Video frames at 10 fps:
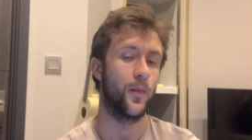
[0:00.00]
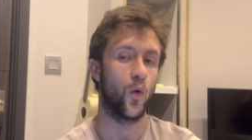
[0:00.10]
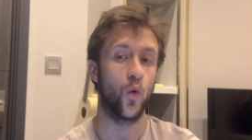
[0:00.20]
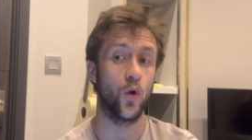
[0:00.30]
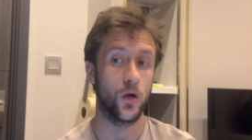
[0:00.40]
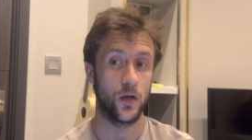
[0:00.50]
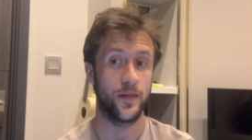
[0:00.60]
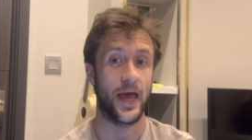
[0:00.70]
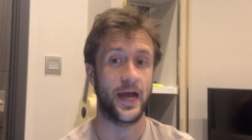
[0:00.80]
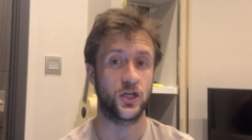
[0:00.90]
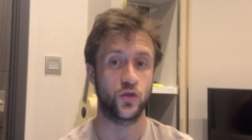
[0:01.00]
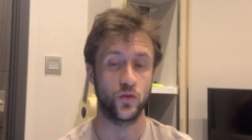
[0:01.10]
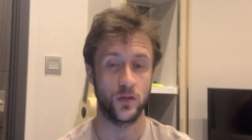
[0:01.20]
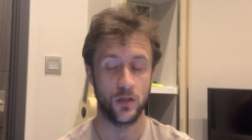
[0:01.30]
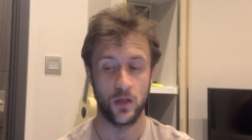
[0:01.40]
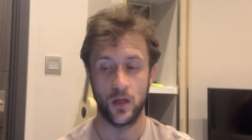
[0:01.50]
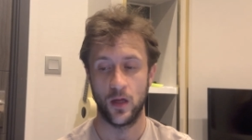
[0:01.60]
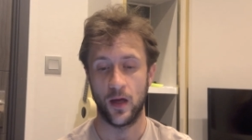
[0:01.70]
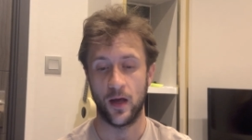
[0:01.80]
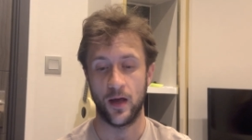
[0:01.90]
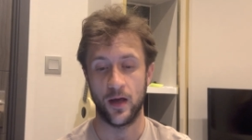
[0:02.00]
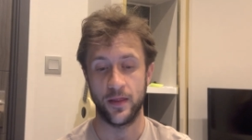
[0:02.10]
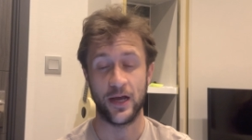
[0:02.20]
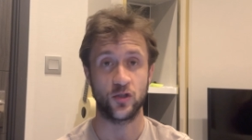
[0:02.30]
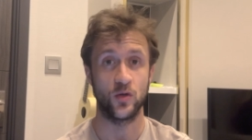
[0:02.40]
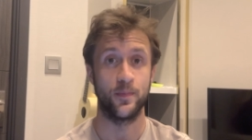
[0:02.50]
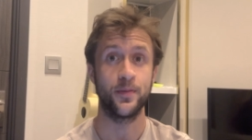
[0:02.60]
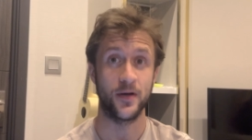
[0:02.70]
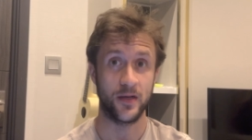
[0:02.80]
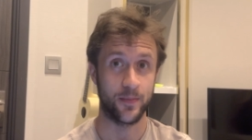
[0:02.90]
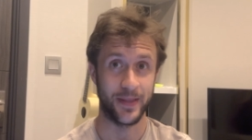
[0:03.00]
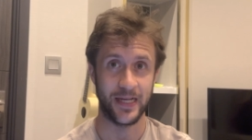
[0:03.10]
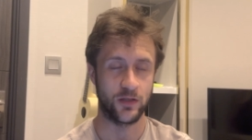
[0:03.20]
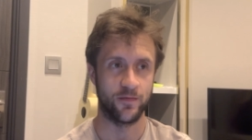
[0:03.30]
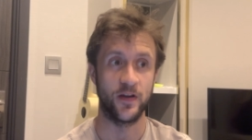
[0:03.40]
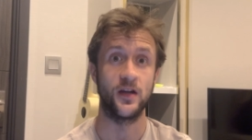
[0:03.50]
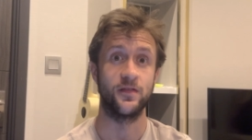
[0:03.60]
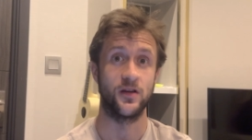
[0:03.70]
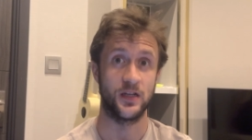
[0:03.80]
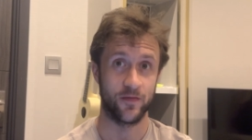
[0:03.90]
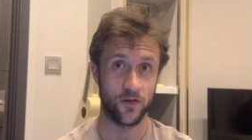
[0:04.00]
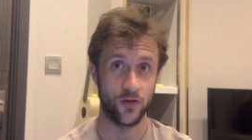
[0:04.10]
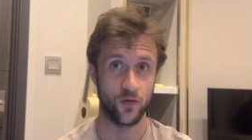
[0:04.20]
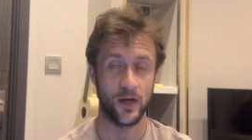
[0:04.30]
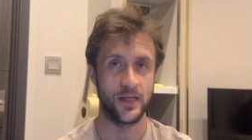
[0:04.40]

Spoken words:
Or the actual book, but that's very, very difficult, right?